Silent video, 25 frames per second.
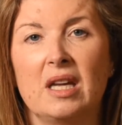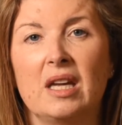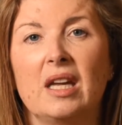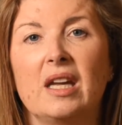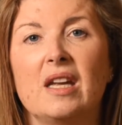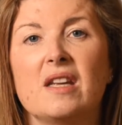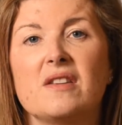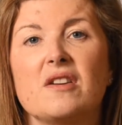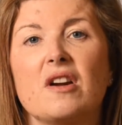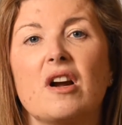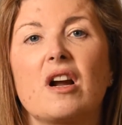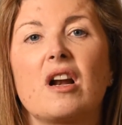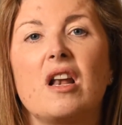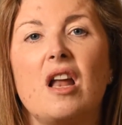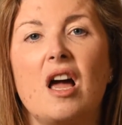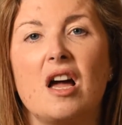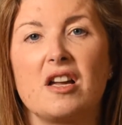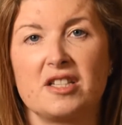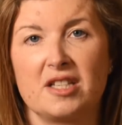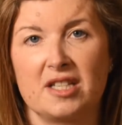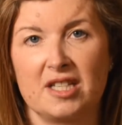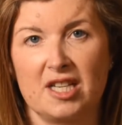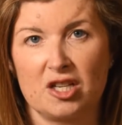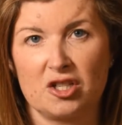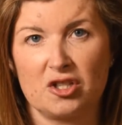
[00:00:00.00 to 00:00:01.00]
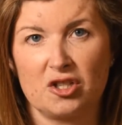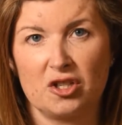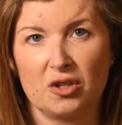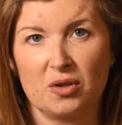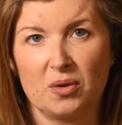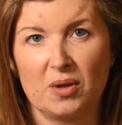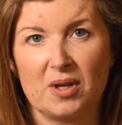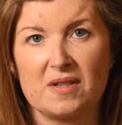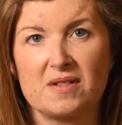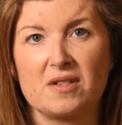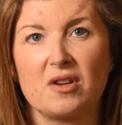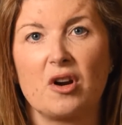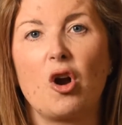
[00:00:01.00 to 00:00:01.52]
Is there a clotting issue?
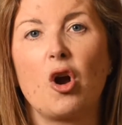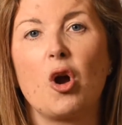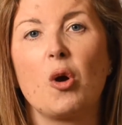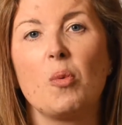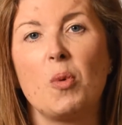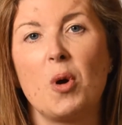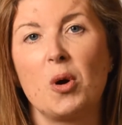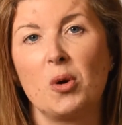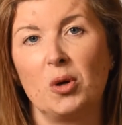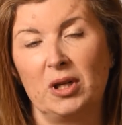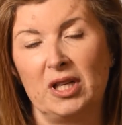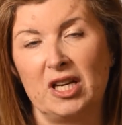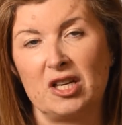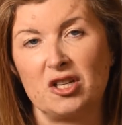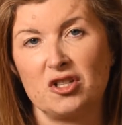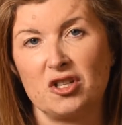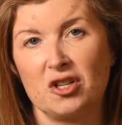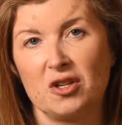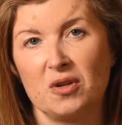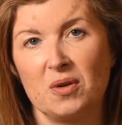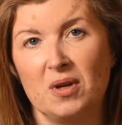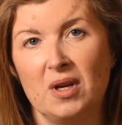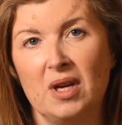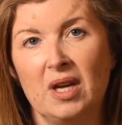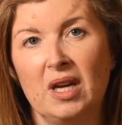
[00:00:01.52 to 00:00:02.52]
Is there a hormonal issue?